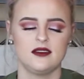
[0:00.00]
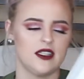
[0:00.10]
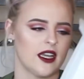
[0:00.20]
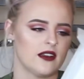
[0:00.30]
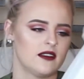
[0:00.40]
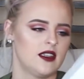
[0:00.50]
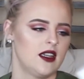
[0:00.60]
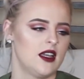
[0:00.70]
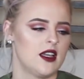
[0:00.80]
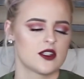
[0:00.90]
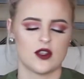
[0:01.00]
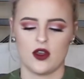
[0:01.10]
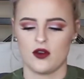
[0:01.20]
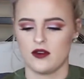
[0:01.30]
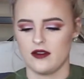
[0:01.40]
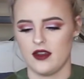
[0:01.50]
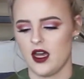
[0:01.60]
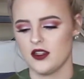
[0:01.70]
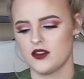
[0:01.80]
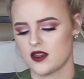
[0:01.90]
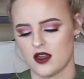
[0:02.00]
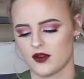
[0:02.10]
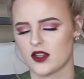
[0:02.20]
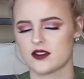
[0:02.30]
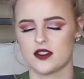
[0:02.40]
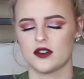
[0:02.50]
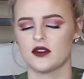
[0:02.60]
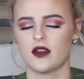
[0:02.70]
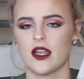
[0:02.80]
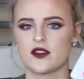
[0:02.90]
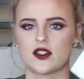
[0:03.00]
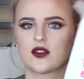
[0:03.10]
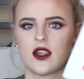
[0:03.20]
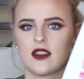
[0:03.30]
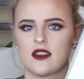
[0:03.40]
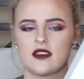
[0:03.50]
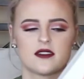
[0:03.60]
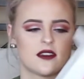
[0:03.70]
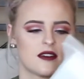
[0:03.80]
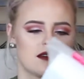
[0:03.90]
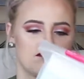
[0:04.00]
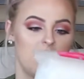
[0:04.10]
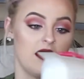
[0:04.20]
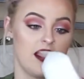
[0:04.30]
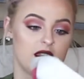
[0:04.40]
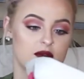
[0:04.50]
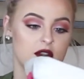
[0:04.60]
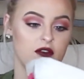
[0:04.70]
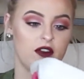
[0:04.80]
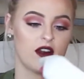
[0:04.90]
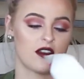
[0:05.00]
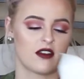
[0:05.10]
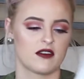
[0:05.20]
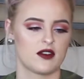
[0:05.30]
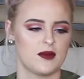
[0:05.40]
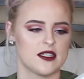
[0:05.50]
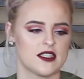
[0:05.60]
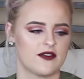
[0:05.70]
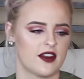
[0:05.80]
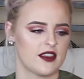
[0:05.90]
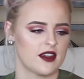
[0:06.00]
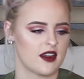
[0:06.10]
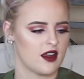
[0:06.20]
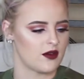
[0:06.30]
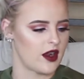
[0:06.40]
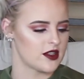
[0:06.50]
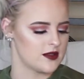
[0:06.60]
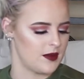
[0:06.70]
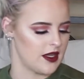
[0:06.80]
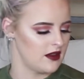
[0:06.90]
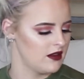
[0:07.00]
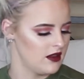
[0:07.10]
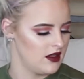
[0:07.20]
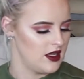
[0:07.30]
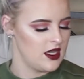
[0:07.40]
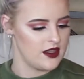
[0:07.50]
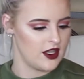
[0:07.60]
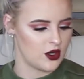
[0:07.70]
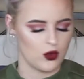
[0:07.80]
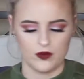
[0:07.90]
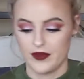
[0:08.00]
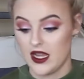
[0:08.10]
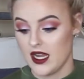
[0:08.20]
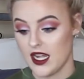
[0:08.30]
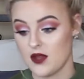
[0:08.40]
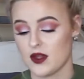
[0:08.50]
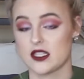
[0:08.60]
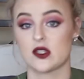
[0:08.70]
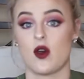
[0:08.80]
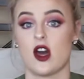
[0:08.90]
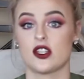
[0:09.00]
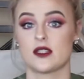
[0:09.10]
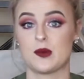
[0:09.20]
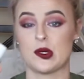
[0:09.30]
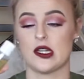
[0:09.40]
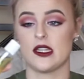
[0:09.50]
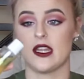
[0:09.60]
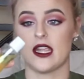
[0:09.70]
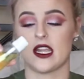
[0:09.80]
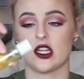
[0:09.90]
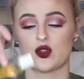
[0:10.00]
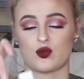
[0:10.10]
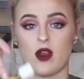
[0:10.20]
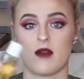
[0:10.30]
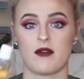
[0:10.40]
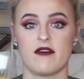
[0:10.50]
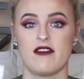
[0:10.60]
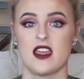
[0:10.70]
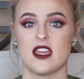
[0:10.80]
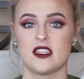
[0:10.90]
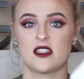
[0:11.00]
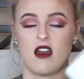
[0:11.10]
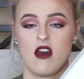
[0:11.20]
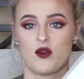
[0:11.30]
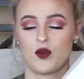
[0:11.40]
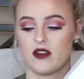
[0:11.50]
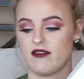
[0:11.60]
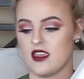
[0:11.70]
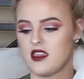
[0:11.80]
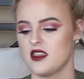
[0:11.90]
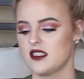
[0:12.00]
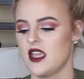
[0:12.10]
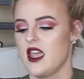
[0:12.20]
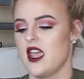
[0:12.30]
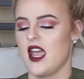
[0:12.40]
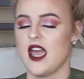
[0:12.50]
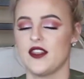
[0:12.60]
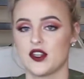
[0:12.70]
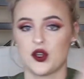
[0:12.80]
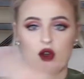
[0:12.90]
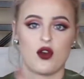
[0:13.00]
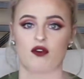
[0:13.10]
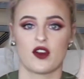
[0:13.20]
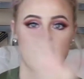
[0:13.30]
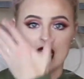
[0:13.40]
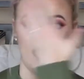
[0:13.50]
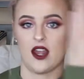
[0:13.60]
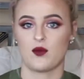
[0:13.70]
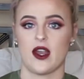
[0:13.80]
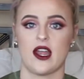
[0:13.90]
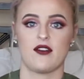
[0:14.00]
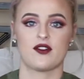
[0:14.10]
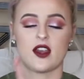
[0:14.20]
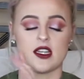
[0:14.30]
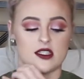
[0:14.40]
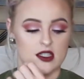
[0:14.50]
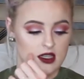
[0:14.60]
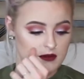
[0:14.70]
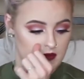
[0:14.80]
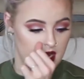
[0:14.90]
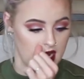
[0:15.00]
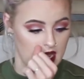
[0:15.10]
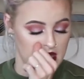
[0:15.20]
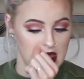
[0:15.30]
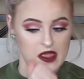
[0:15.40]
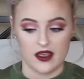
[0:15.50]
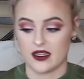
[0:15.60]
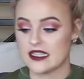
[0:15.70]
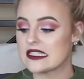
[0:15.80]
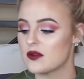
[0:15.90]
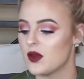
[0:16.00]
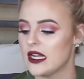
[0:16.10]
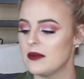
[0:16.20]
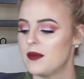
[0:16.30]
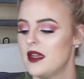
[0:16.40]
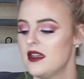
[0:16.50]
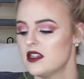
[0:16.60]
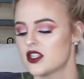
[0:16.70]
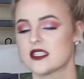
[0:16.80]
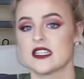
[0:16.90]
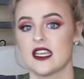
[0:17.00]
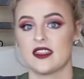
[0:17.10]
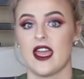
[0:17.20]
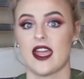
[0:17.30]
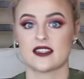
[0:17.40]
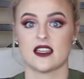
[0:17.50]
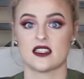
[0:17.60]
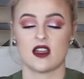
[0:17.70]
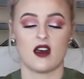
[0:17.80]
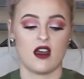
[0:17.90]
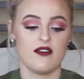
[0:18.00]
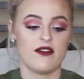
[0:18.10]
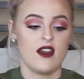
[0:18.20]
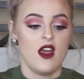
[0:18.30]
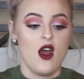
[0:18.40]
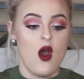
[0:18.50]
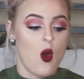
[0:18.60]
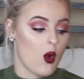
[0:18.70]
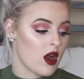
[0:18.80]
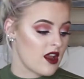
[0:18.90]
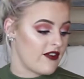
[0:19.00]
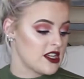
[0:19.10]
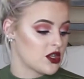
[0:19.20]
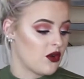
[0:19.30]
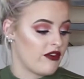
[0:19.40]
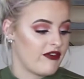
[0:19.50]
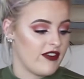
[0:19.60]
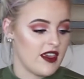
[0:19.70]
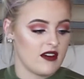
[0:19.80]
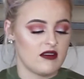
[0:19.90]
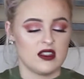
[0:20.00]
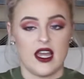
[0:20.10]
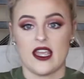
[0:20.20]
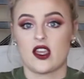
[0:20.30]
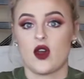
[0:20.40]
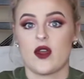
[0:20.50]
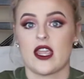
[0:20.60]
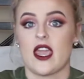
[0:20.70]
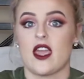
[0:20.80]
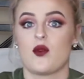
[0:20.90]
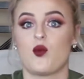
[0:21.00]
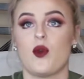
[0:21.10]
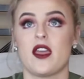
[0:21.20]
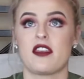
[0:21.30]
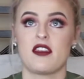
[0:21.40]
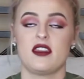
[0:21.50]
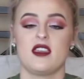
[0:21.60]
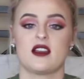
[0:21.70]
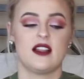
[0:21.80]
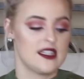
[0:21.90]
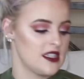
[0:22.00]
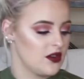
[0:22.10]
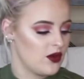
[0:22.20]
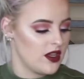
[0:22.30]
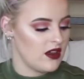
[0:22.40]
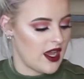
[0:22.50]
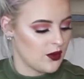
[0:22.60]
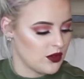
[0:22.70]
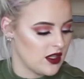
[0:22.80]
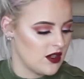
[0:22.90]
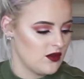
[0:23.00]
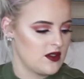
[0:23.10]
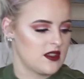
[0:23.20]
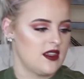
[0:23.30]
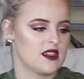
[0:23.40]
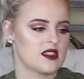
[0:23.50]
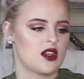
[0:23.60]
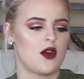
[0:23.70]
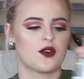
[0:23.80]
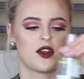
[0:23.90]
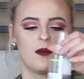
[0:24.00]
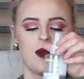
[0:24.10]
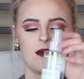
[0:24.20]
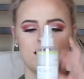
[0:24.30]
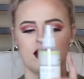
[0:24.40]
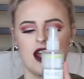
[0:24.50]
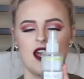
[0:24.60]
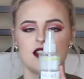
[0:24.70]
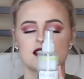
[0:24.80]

Yeah. So I'll use cotton rounds too. I just train these, and I like them so far. They're a little bit different than cotton rounds, but they're cool. Anyway, so I'll just put like a drop of this on one of these, and then go over it again right after I did my cleansing wipe, just to get the excess off. Or if I don't feel like going in with the cleansing oil, I will use this toner by Murad.